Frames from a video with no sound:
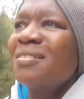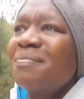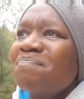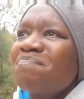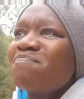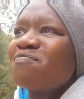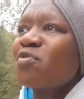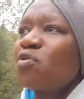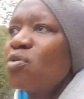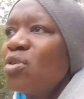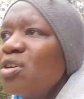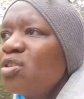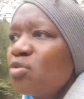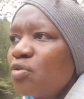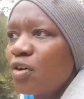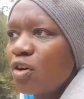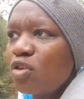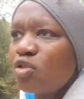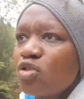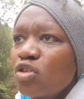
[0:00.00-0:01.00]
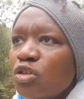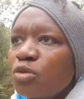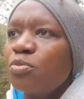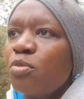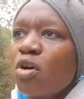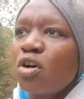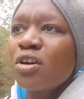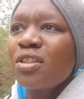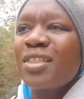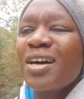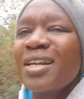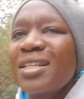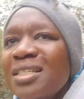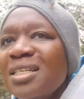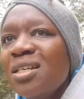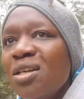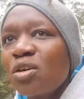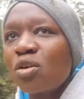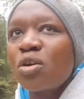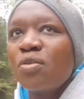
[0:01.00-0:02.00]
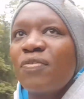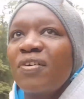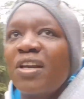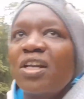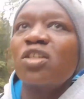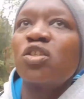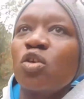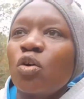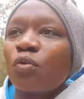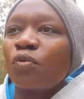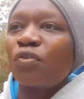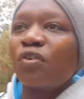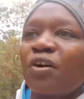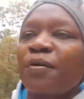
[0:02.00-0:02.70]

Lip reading: 3 to 4 euros more. That's an equivalent of